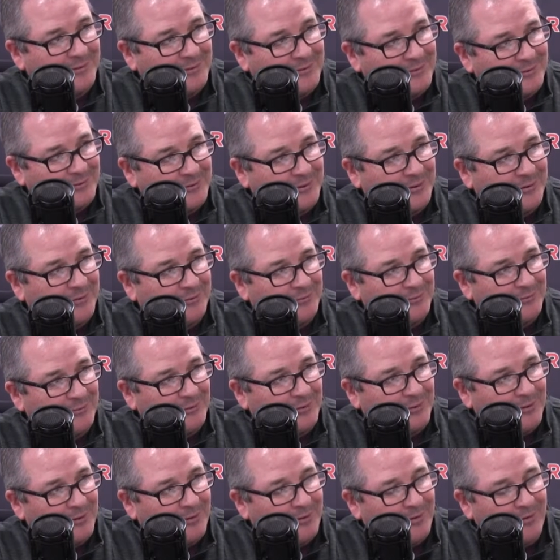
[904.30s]
So
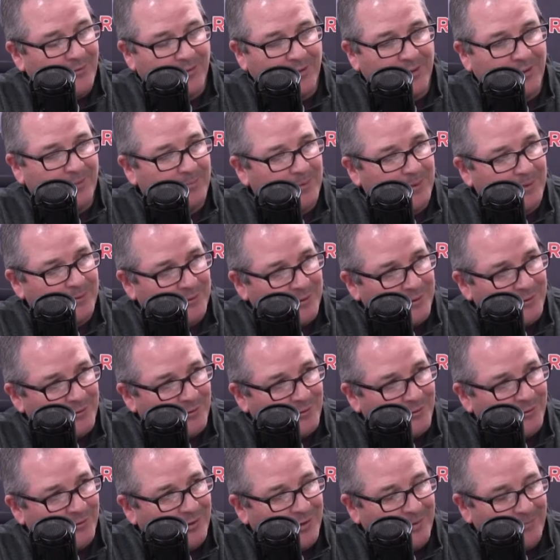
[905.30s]
everything will be
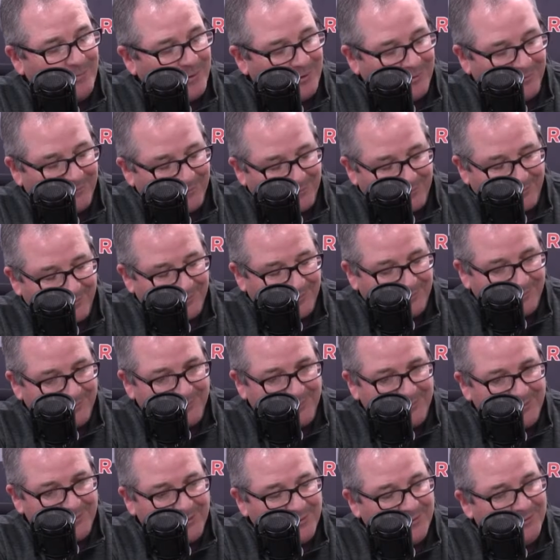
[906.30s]
digital. I mean,
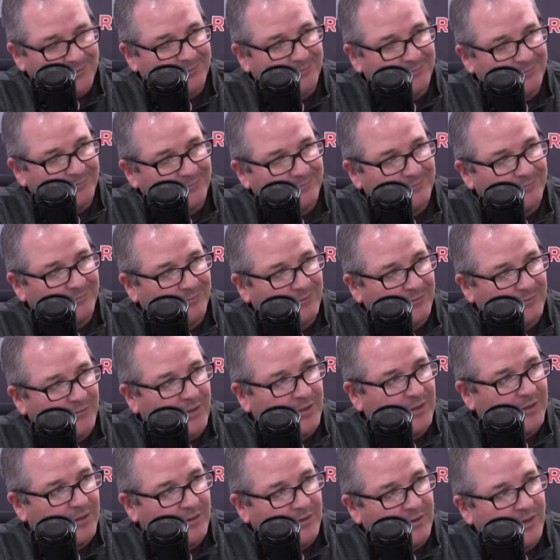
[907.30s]
you just
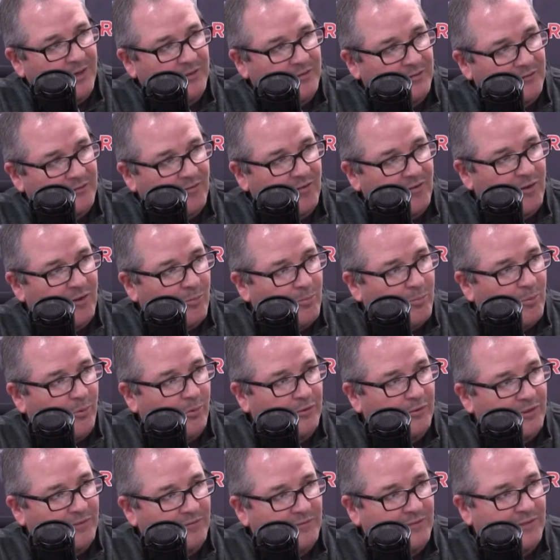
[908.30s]
think of the nicest video
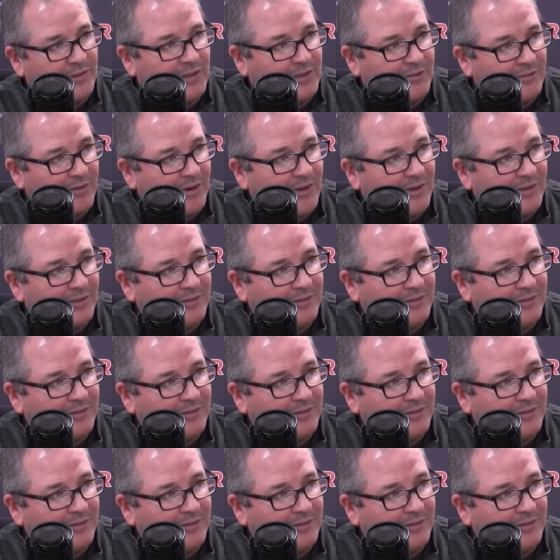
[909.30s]
board you've seen, right?